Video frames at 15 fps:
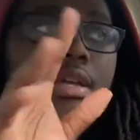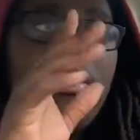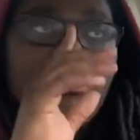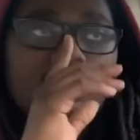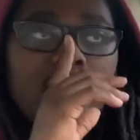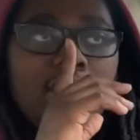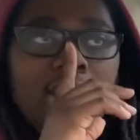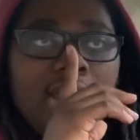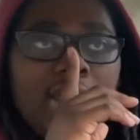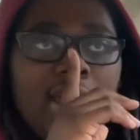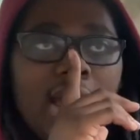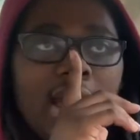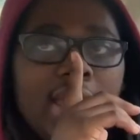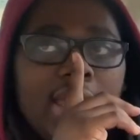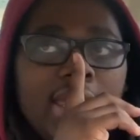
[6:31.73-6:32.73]
So that
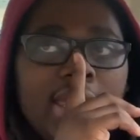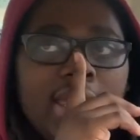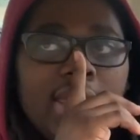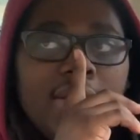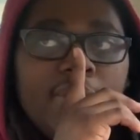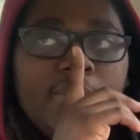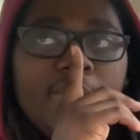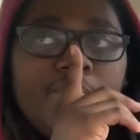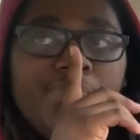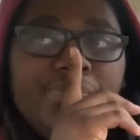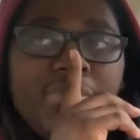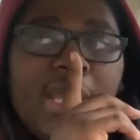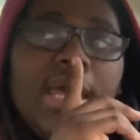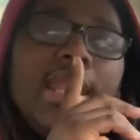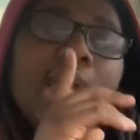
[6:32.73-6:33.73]
I could get
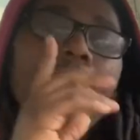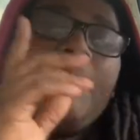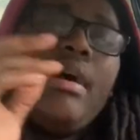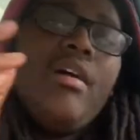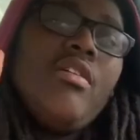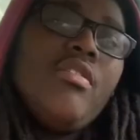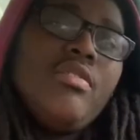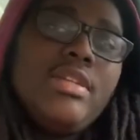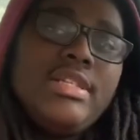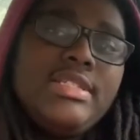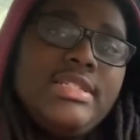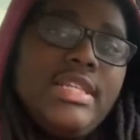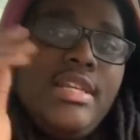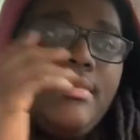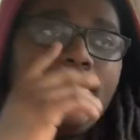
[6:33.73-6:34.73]
like my own little
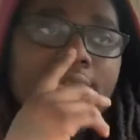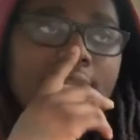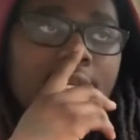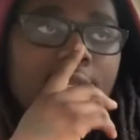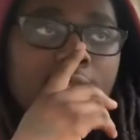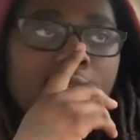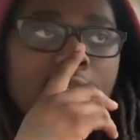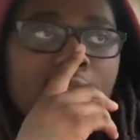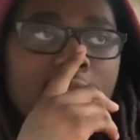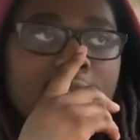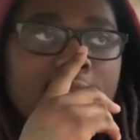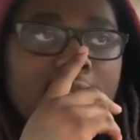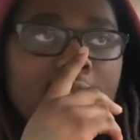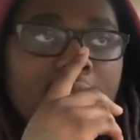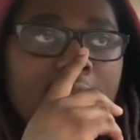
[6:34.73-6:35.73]
setup together. You know what I'm
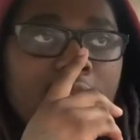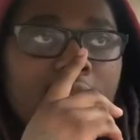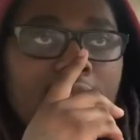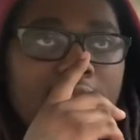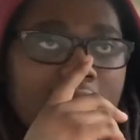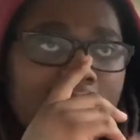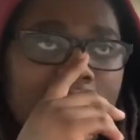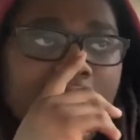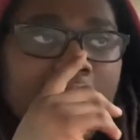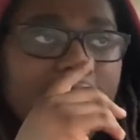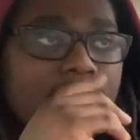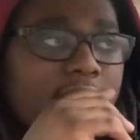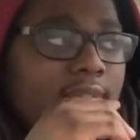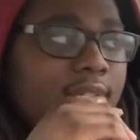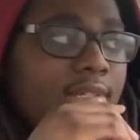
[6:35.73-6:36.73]
saying? My own little editing
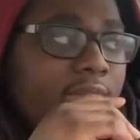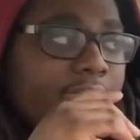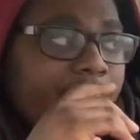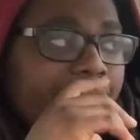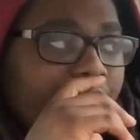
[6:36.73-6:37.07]
setup.